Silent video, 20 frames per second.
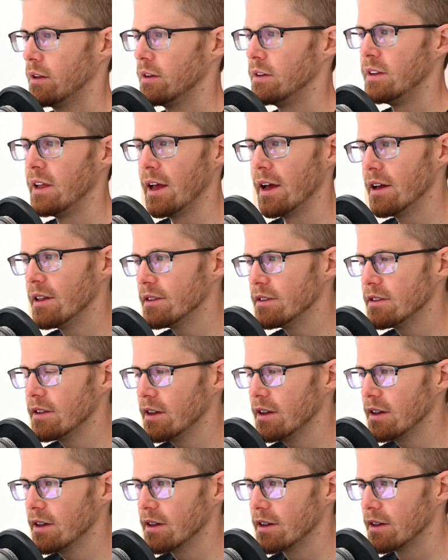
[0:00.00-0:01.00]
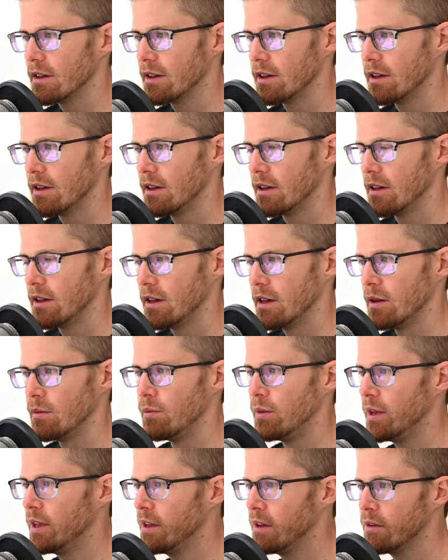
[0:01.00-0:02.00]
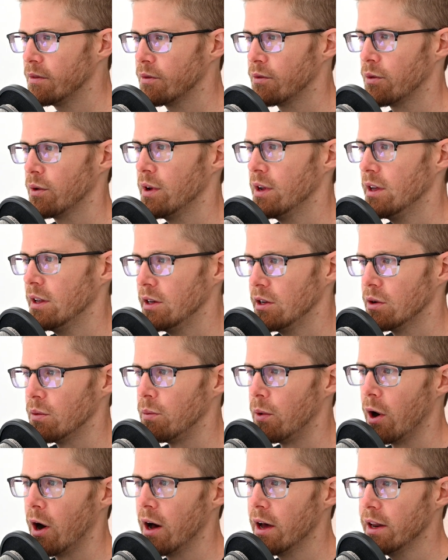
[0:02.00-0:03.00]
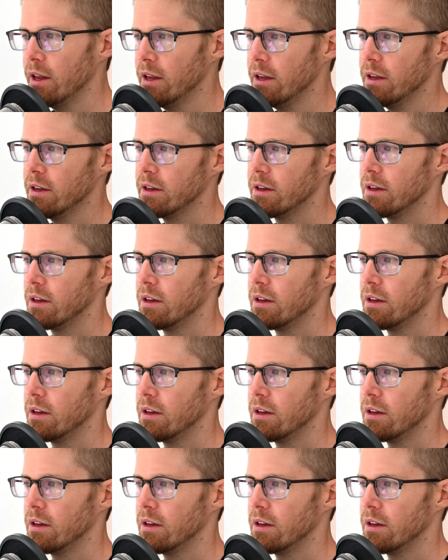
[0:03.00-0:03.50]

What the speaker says: Dancing and being free in your body,